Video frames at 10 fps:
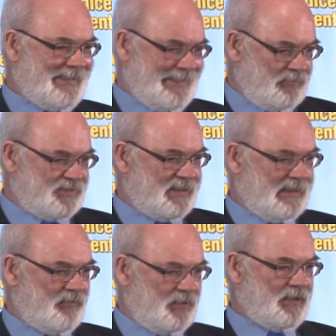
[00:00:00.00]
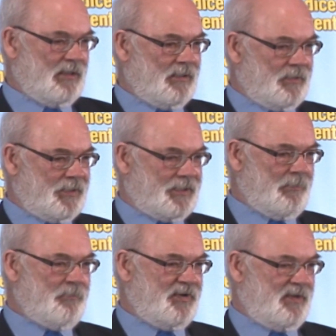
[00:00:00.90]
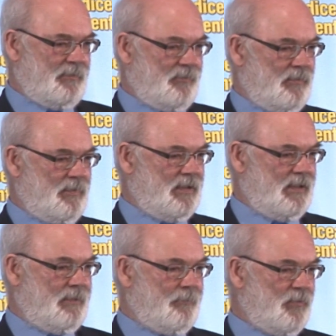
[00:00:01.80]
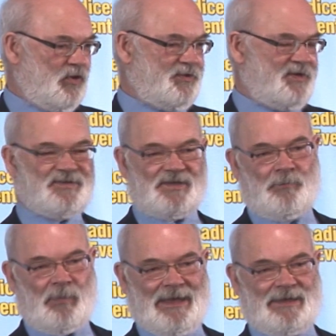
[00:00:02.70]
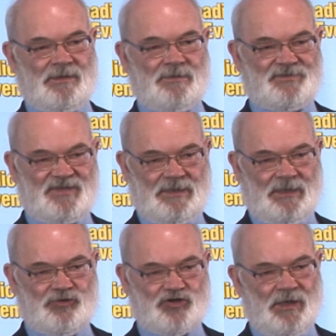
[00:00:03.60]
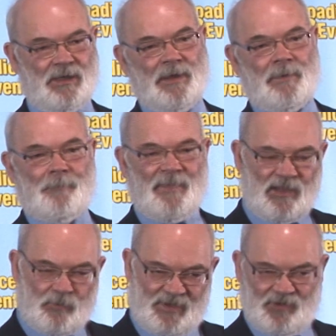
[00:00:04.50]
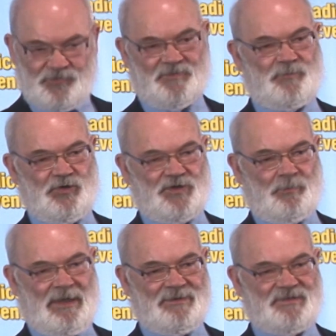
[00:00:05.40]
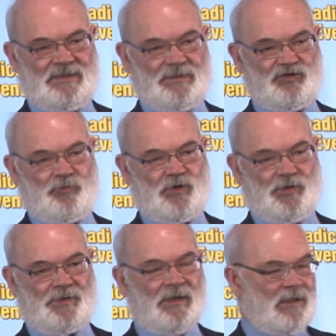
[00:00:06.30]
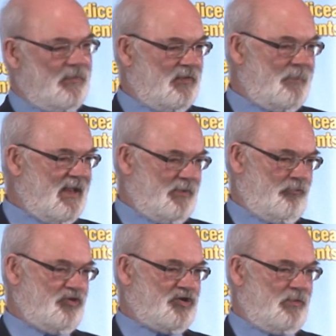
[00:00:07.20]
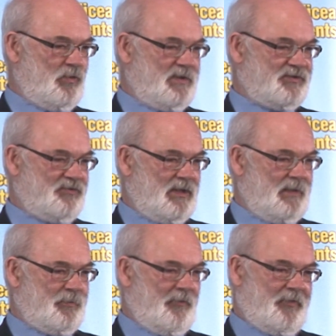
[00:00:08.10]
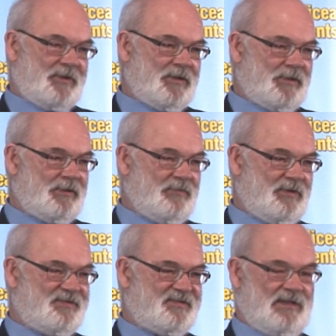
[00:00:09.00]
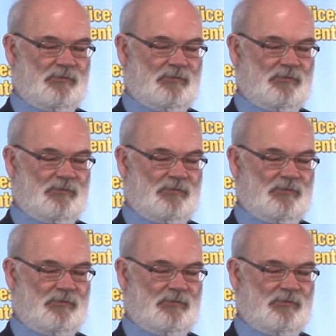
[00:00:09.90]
guilty that somebody murdered a black teenager, may or may not have murdered a black teenager, because the Met originally worked on the hypothesis that it